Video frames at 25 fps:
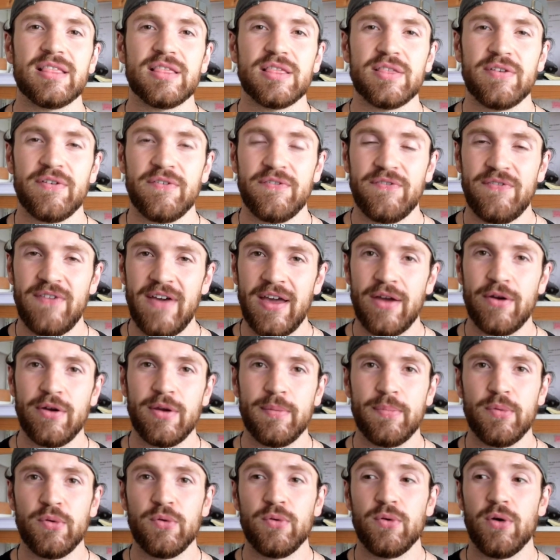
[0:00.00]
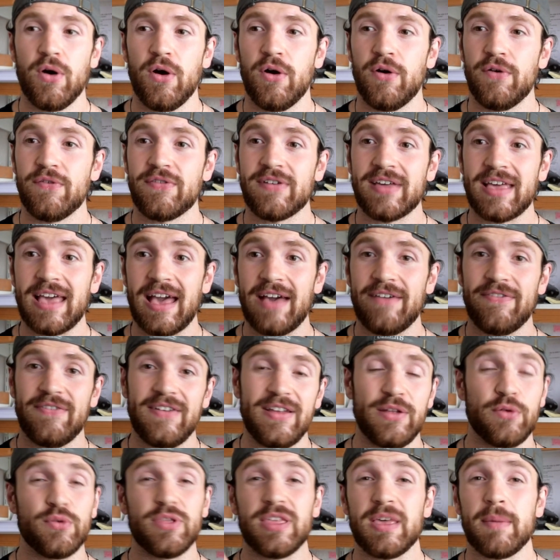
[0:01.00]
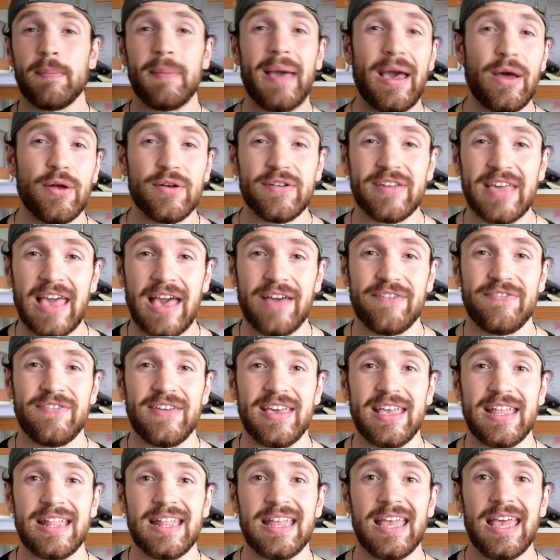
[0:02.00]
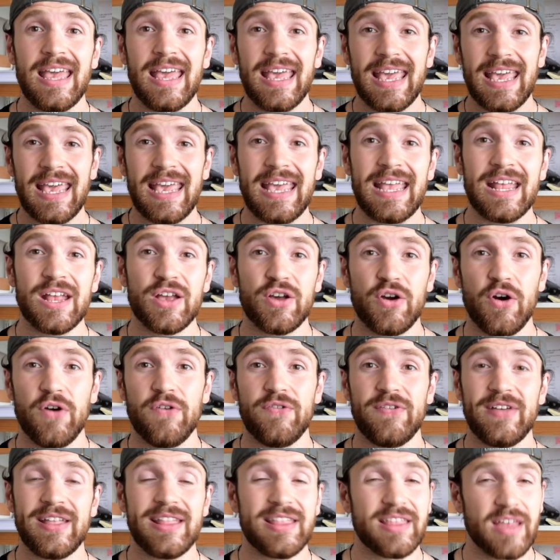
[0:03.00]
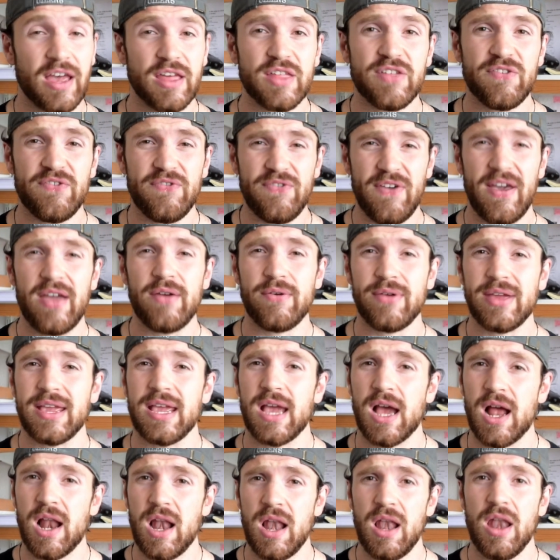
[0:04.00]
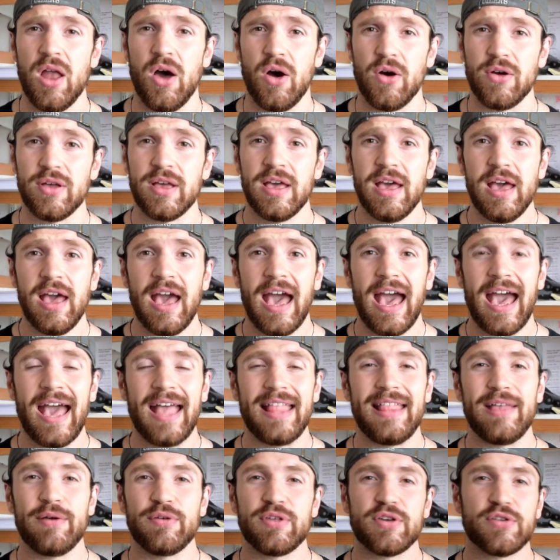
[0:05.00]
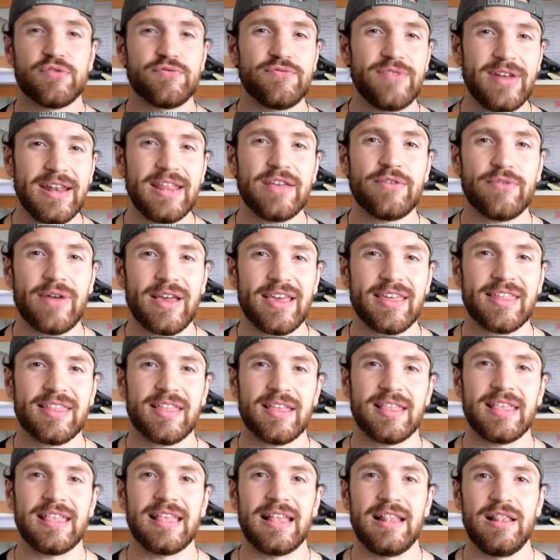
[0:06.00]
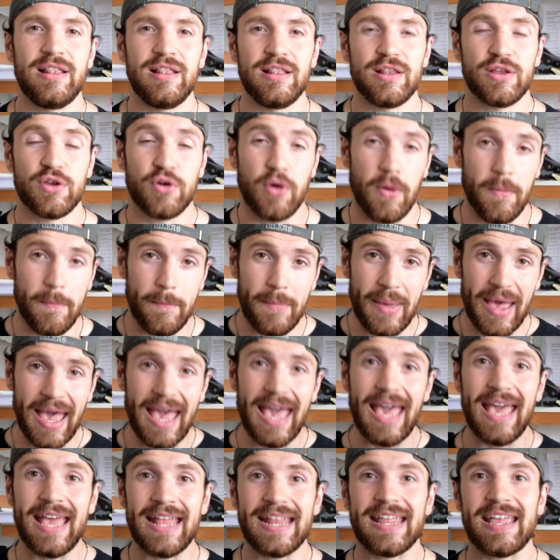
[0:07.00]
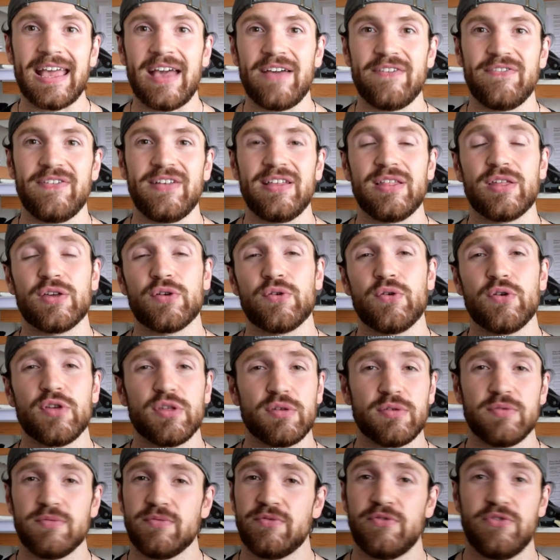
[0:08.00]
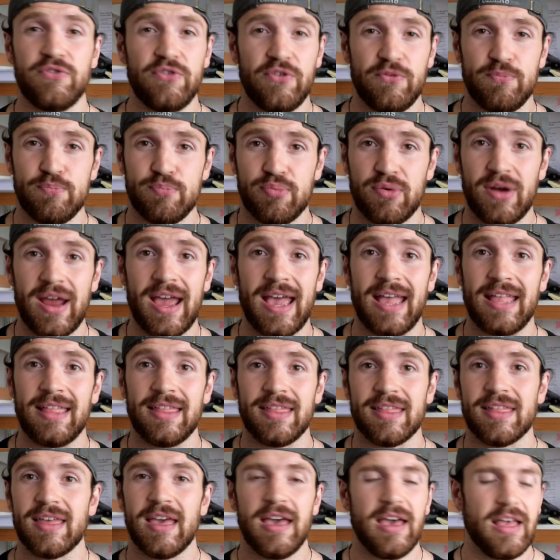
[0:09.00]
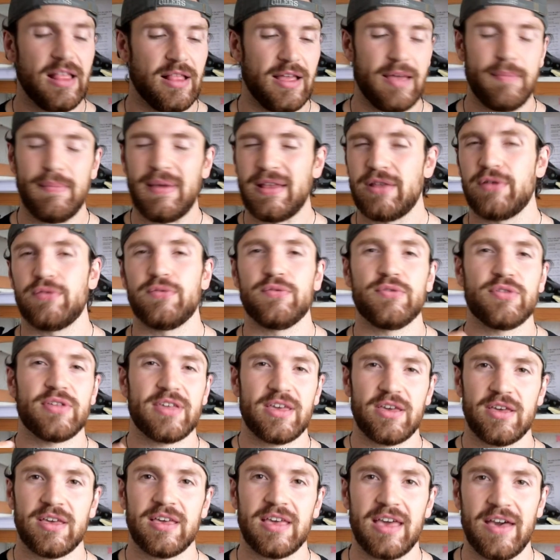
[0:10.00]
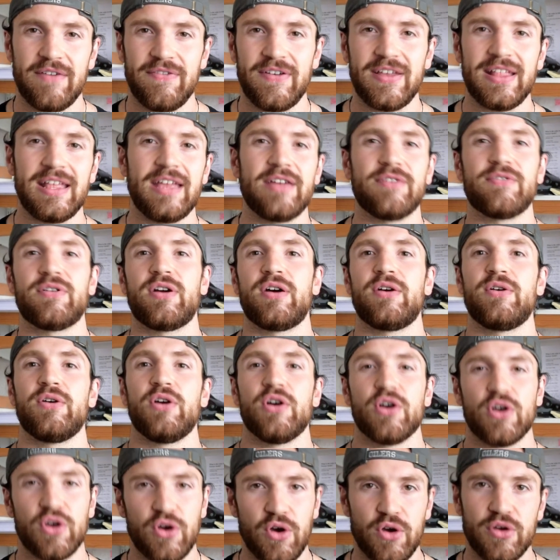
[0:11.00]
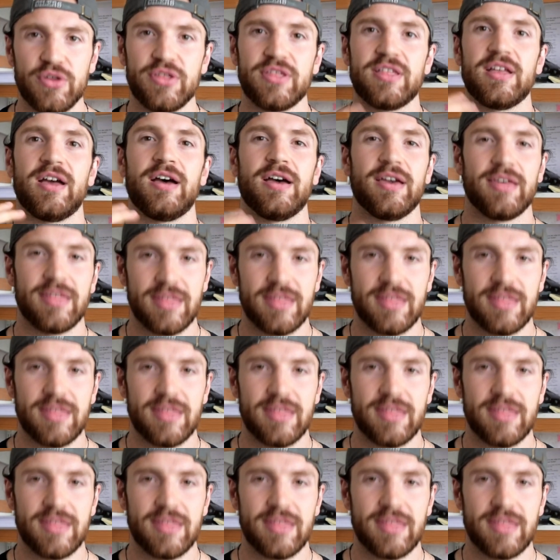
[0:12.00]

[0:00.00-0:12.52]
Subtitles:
the variable of caffeine or the amount of caffeine in coffee does vary a lot. And there was a really great study that compared caffeines across just brands like McDonald's, Cafe Nero, Costa,